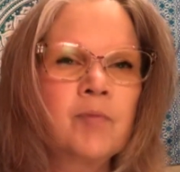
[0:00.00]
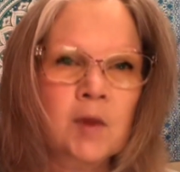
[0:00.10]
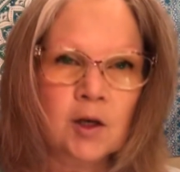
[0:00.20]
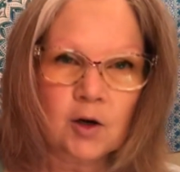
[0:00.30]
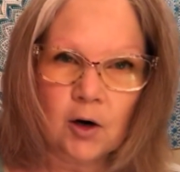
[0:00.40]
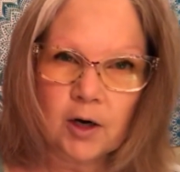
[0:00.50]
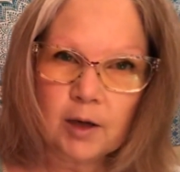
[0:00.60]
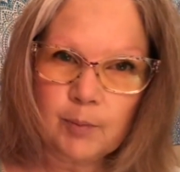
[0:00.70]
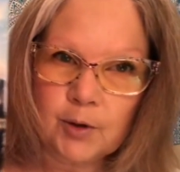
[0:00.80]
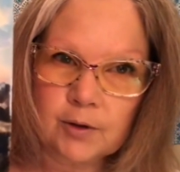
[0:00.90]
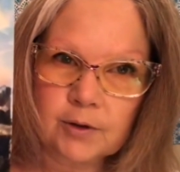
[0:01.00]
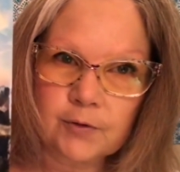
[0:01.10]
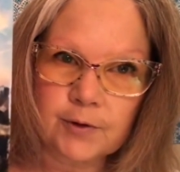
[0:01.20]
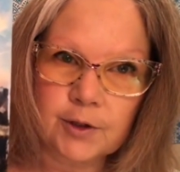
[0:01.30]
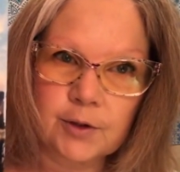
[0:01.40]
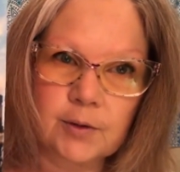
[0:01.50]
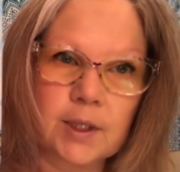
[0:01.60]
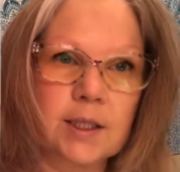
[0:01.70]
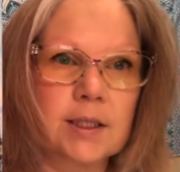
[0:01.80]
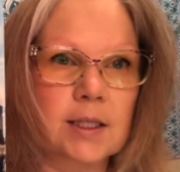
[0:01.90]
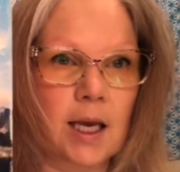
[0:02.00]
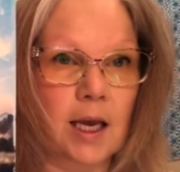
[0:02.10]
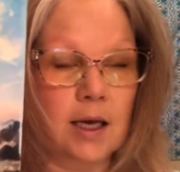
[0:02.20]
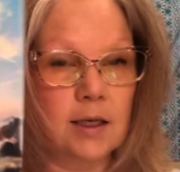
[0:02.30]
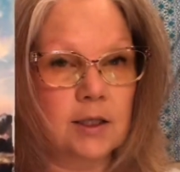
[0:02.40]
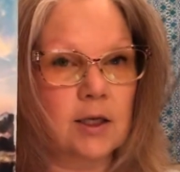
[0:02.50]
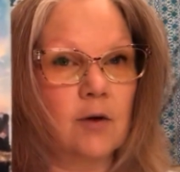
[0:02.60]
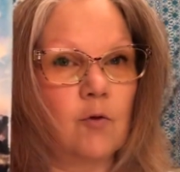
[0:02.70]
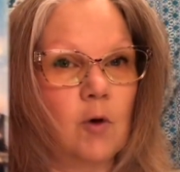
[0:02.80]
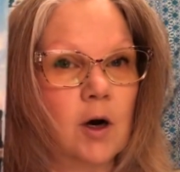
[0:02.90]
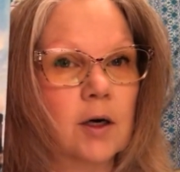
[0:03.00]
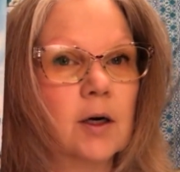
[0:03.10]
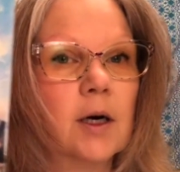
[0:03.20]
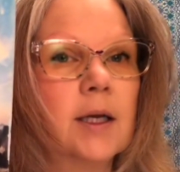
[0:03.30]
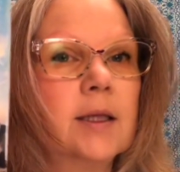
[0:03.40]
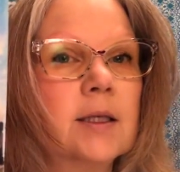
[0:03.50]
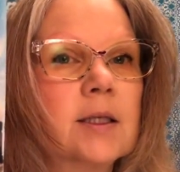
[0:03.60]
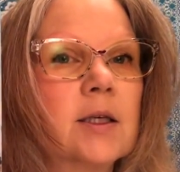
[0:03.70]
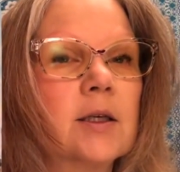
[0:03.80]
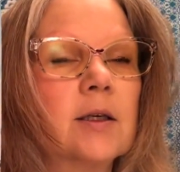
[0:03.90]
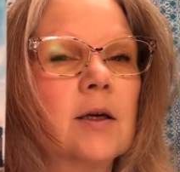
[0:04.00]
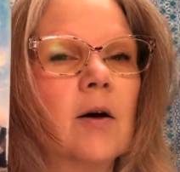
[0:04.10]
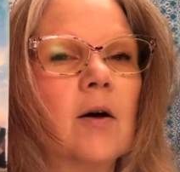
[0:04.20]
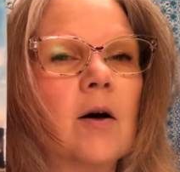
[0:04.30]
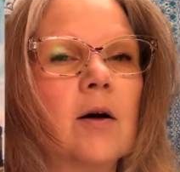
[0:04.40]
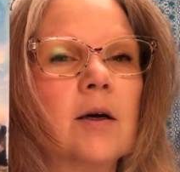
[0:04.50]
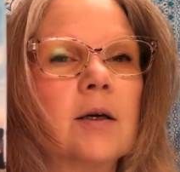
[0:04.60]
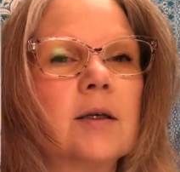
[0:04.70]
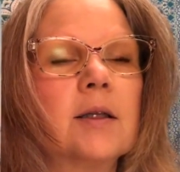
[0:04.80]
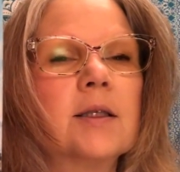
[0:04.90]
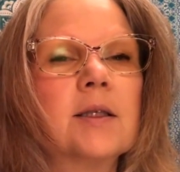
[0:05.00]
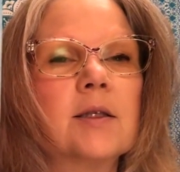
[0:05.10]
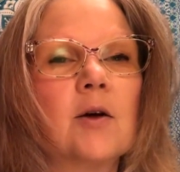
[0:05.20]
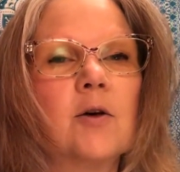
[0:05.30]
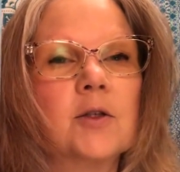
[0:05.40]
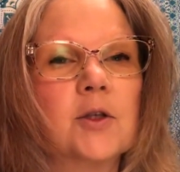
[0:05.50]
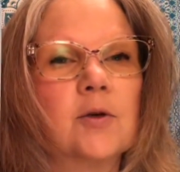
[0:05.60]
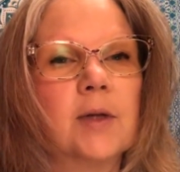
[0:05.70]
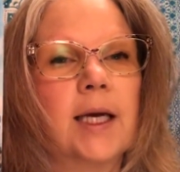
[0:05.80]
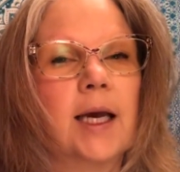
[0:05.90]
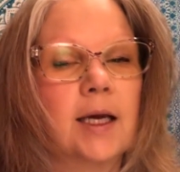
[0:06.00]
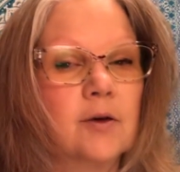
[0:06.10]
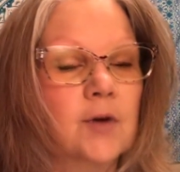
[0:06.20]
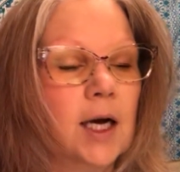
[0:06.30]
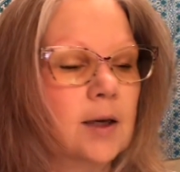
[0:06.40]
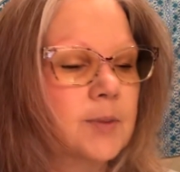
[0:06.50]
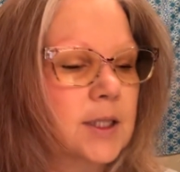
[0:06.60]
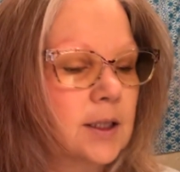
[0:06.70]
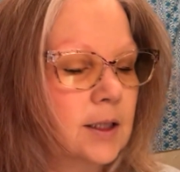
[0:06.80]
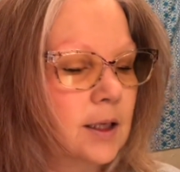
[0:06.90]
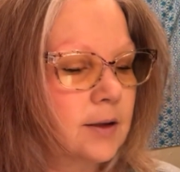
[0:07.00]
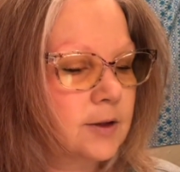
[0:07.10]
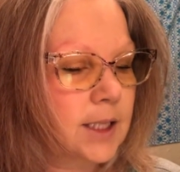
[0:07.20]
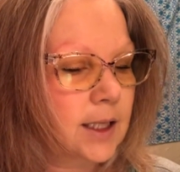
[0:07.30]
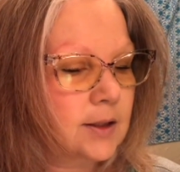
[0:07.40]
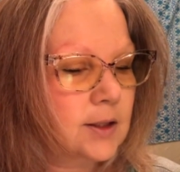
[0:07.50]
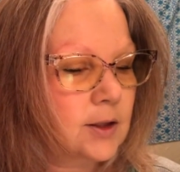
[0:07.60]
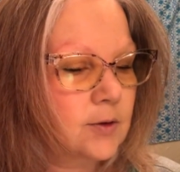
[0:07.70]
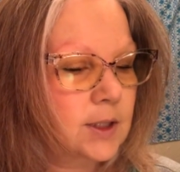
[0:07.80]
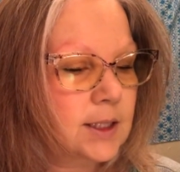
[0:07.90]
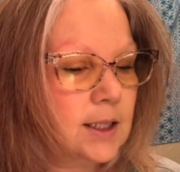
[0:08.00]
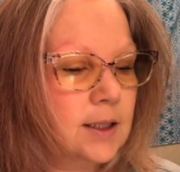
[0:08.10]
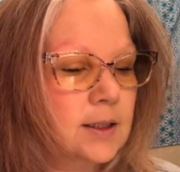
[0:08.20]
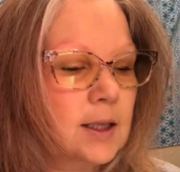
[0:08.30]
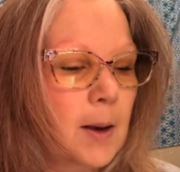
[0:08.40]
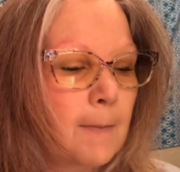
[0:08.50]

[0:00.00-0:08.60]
the card I pulled for you is the Eight of Water, and this could uh, this is also like Eight of Cups in other decks. So this says